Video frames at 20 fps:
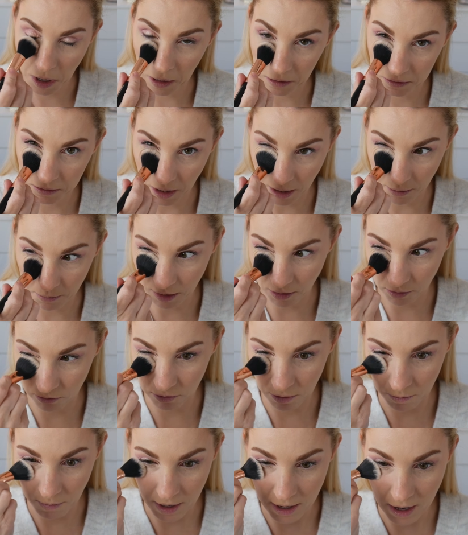tap that
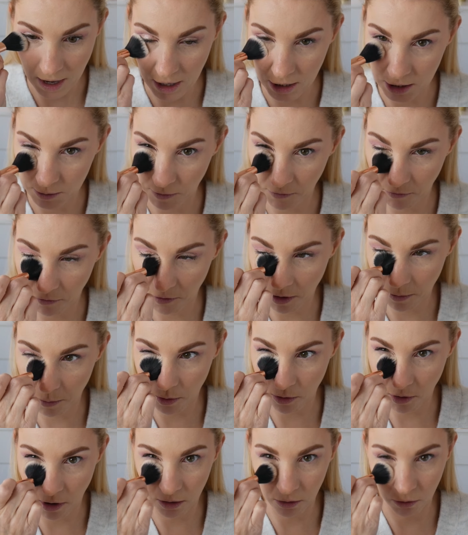under my eyes before I
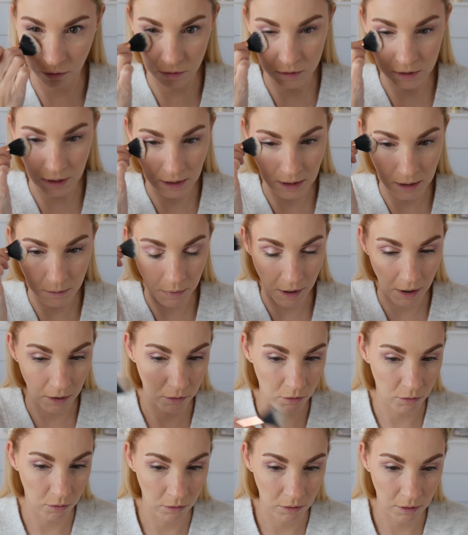put a loose setting
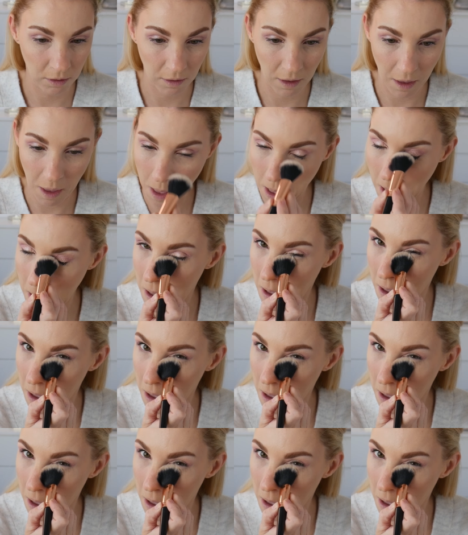powder under there.